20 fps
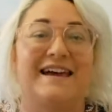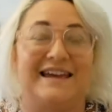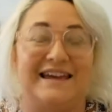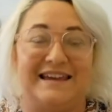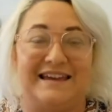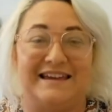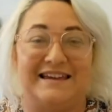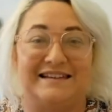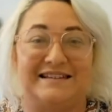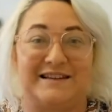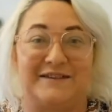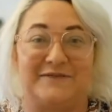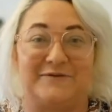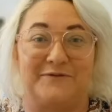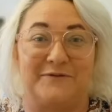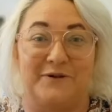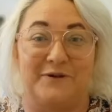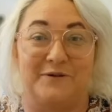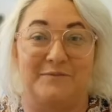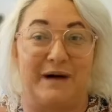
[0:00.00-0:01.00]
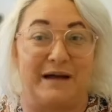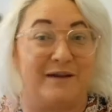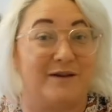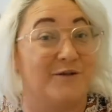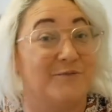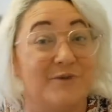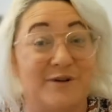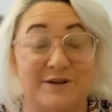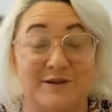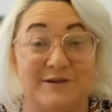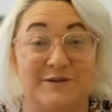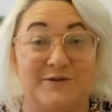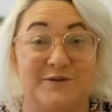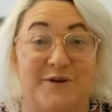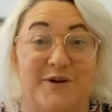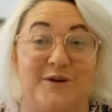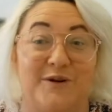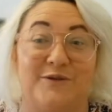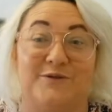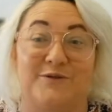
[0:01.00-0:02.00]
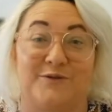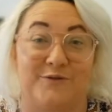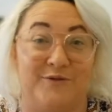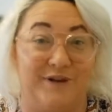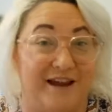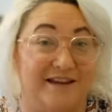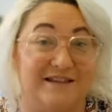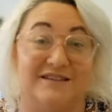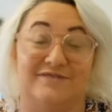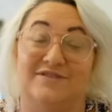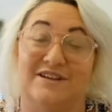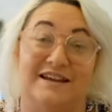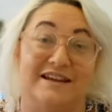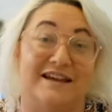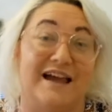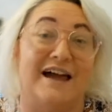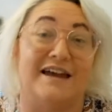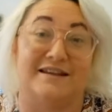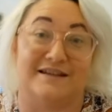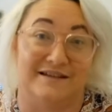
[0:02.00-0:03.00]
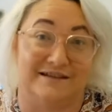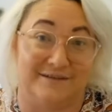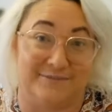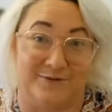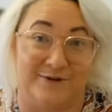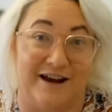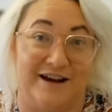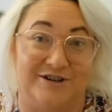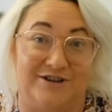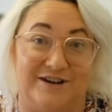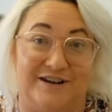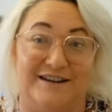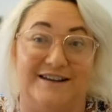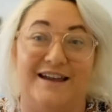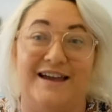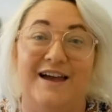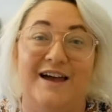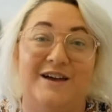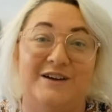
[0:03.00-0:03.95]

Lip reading: is for my own personal growth, creativity, and inspiration.